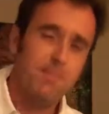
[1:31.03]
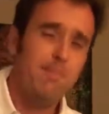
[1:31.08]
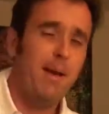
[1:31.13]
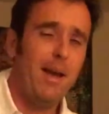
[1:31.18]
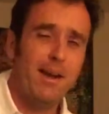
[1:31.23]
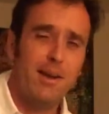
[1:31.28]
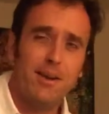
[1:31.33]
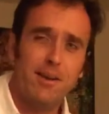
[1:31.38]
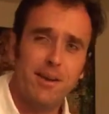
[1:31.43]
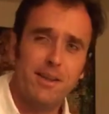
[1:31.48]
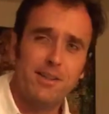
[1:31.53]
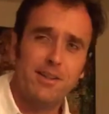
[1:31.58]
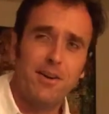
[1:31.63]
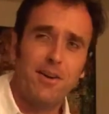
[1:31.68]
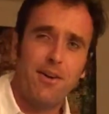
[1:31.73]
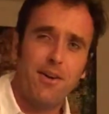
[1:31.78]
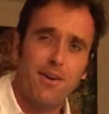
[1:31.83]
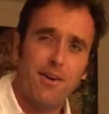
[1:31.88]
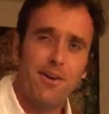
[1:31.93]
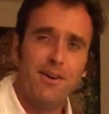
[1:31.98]
back on
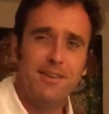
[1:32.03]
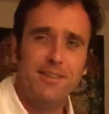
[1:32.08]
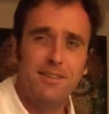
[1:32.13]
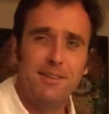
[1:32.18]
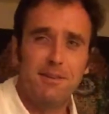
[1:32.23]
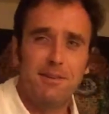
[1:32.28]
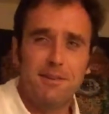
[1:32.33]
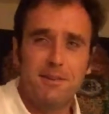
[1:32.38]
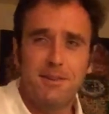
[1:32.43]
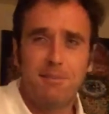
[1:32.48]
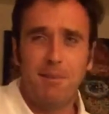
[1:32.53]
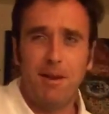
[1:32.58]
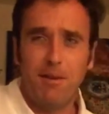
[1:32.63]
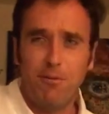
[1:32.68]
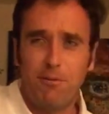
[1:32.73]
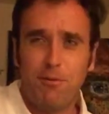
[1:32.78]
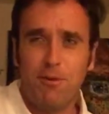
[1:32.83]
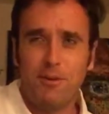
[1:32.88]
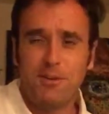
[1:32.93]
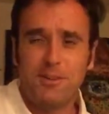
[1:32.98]
guitar. So it's
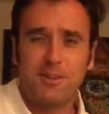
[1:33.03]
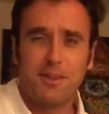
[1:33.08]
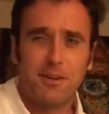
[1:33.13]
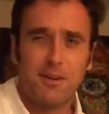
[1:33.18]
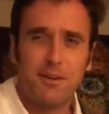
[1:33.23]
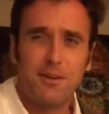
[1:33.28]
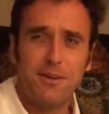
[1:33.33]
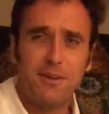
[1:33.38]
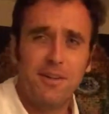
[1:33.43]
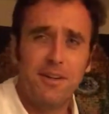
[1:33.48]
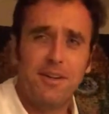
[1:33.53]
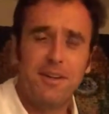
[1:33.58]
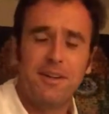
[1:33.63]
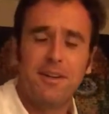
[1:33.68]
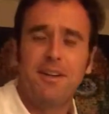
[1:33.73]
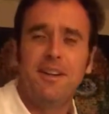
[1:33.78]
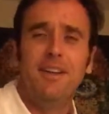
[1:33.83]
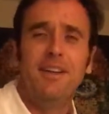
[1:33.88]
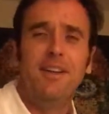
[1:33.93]
made full circle here,